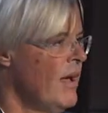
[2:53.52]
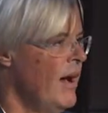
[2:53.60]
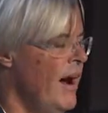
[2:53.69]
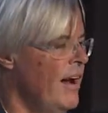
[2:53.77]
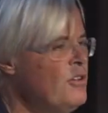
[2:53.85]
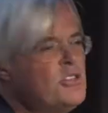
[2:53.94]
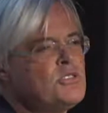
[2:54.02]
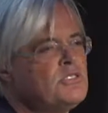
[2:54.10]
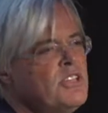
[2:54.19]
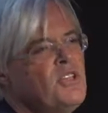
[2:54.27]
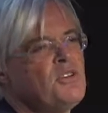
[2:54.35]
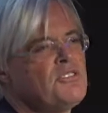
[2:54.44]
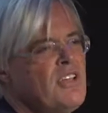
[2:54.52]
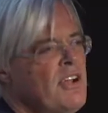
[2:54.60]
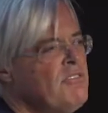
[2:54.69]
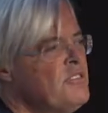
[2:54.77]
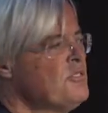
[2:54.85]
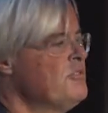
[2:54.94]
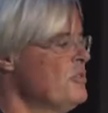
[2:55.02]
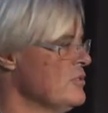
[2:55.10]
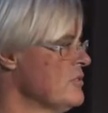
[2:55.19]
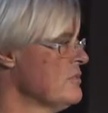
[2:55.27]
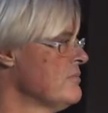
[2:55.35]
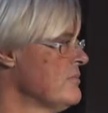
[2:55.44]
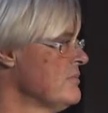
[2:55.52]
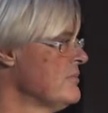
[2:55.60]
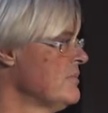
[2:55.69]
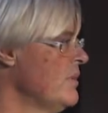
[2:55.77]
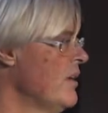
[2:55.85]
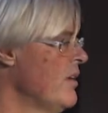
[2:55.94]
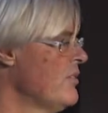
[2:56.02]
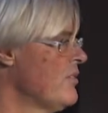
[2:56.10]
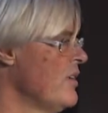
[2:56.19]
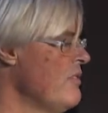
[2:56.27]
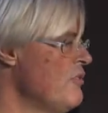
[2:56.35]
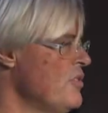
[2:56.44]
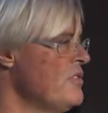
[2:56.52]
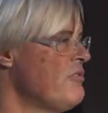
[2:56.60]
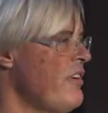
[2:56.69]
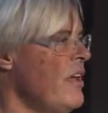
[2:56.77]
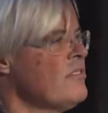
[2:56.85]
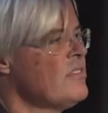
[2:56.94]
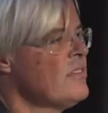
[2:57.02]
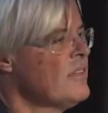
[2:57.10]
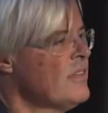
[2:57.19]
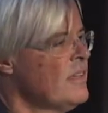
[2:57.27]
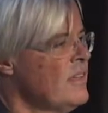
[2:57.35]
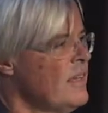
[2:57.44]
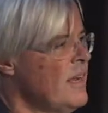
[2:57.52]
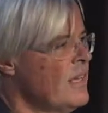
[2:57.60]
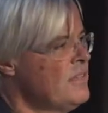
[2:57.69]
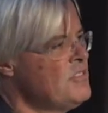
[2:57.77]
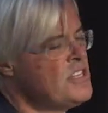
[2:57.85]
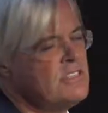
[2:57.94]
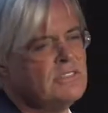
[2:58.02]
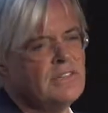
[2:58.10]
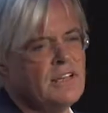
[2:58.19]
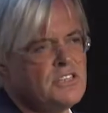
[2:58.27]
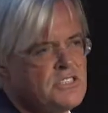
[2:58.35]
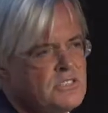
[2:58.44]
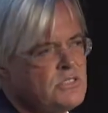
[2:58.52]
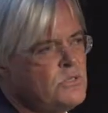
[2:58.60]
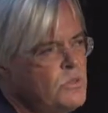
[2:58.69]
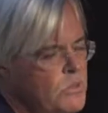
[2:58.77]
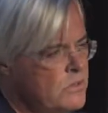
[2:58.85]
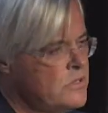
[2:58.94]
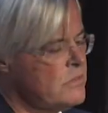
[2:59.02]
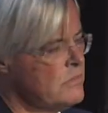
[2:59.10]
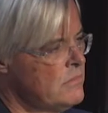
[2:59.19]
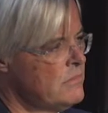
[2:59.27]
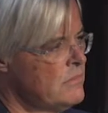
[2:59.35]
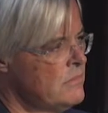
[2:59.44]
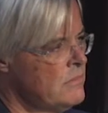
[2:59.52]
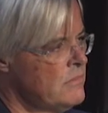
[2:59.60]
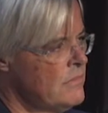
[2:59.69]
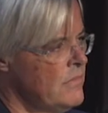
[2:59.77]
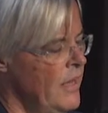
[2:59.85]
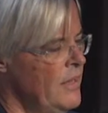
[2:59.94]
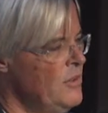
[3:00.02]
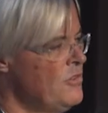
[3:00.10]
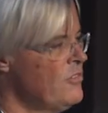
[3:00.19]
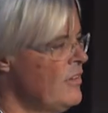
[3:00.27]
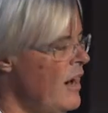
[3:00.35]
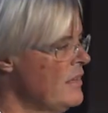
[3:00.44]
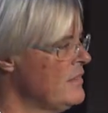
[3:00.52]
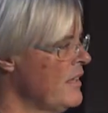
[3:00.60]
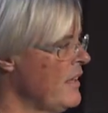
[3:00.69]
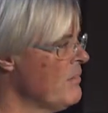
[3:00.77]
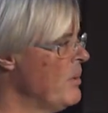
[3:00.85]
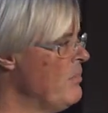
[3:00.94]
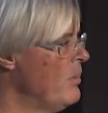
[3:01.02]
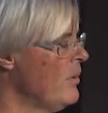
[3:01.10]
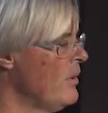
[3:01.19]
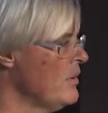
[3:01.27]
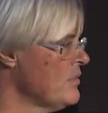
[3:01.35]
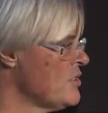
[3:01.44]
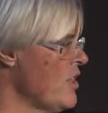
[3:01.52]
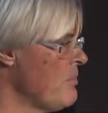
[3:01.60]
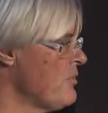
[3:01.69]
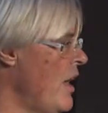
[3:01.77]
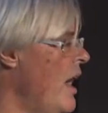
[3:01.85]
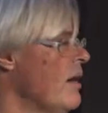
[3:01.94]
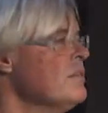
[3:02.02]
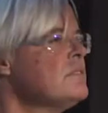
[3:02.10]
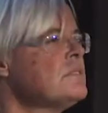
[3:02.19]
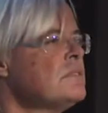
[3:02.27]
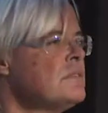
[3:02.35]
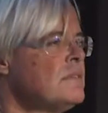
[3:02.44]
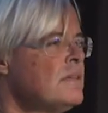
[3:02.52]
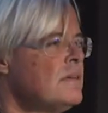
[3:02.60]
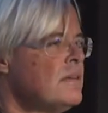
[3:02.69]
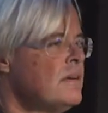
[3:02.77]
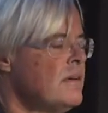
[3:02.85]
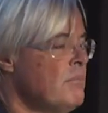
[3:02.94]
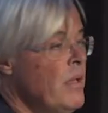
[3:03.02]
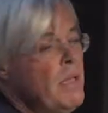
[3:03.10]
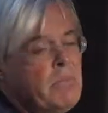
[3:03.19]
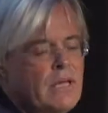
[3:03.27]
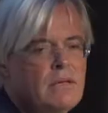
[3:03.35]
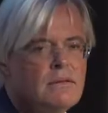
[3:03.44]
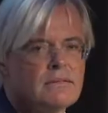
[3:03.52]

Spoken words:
are you shooting yourself in the foot? Because if you invest in artificial intelligence tools and you start taking people jobs out, maybe,